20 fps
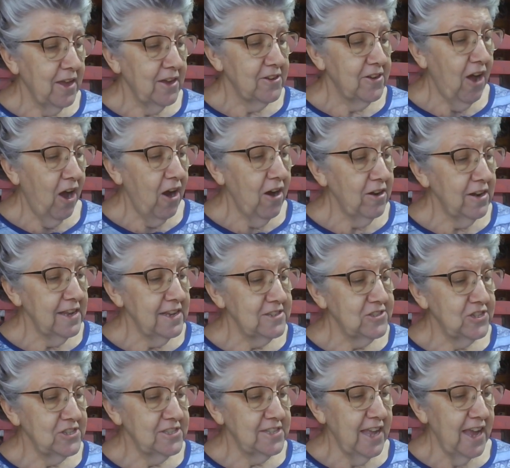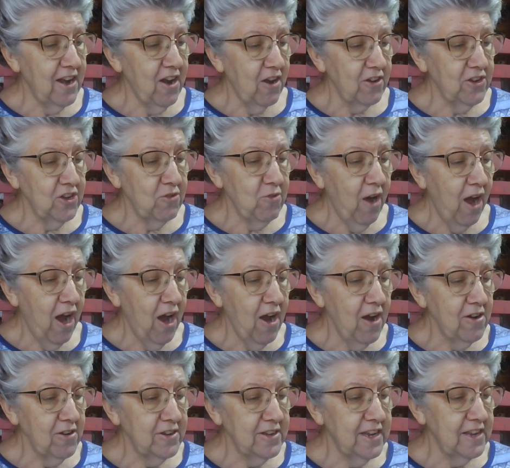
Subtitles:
"Darling," she said, "are you hurt?